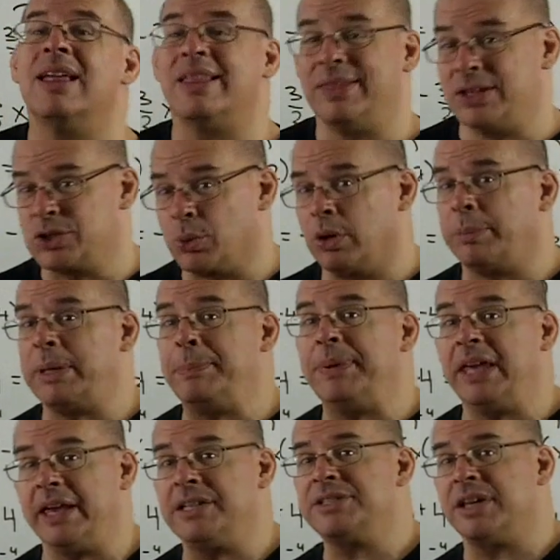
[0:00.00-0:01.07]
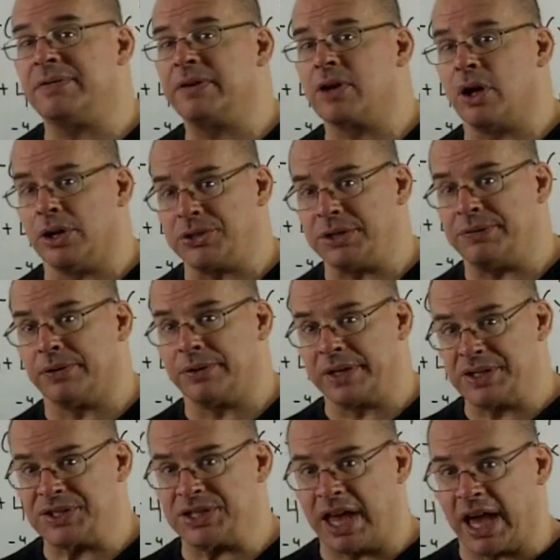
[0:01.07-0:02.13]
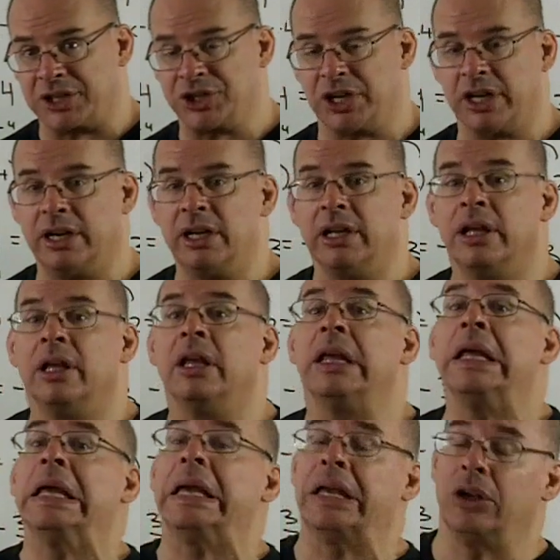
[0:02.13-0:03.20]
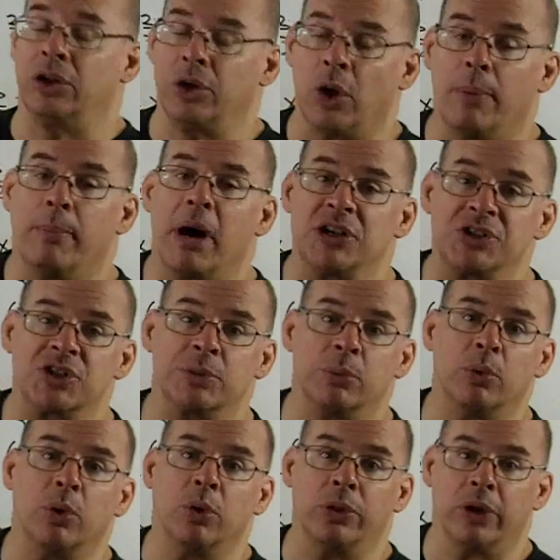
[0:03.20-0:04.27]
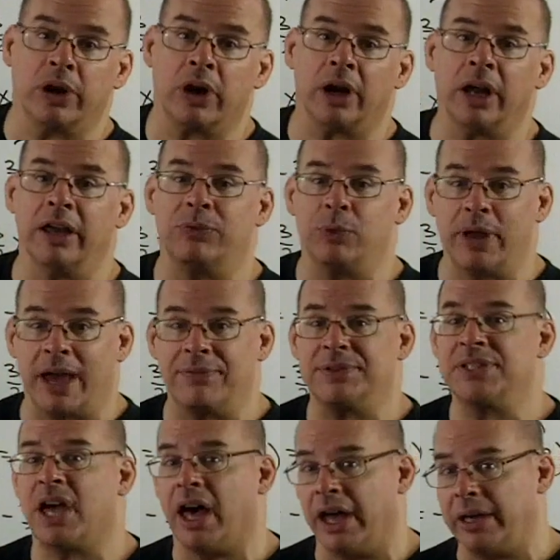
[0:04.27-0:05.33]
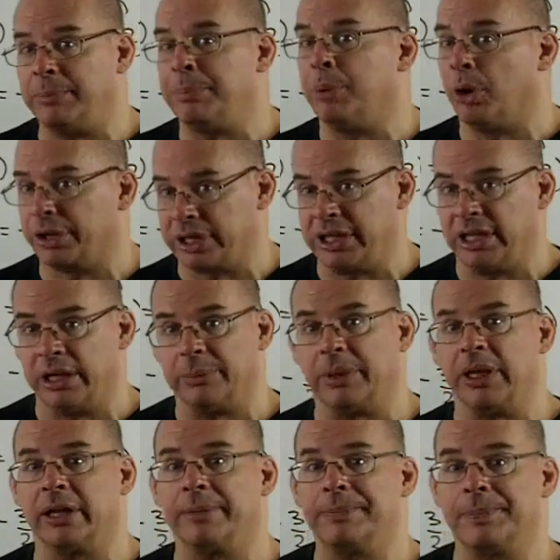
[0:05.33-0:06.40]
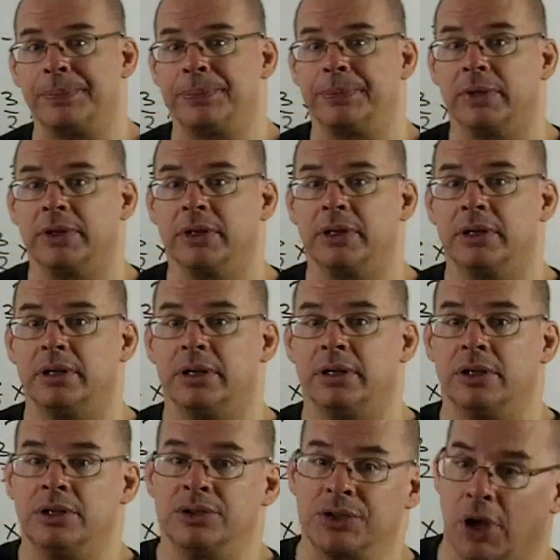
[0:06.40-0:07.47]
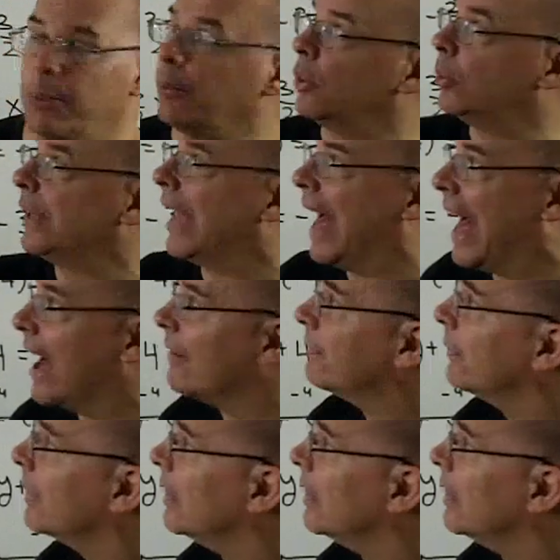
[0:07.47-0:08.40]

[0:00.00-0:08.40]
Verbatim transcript: This one will be peak difficulty for this section. It'll go much smoother if we have tight bookkeeping. So what do we have?